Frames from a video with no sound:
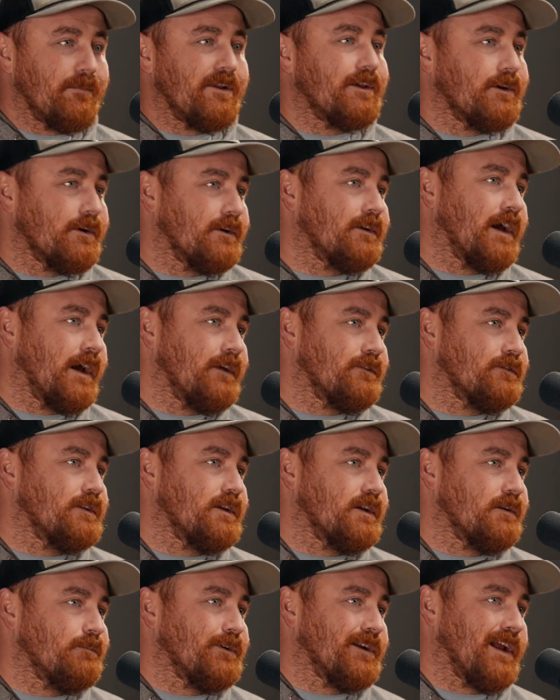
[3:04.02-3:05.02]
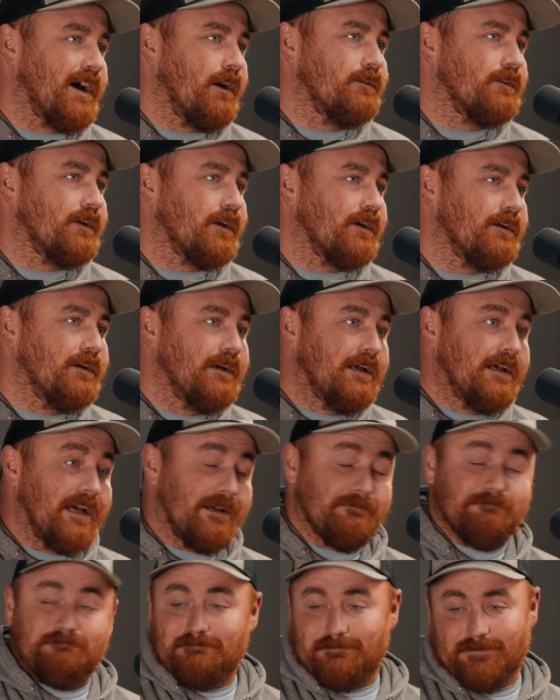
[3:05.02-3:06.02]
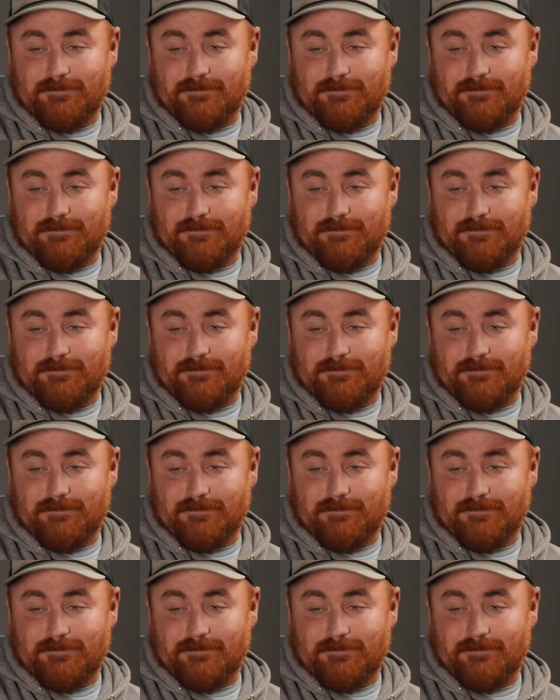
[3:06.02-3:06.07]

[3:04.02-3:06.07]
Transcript: many good guys you need to put out there yeah. I'm,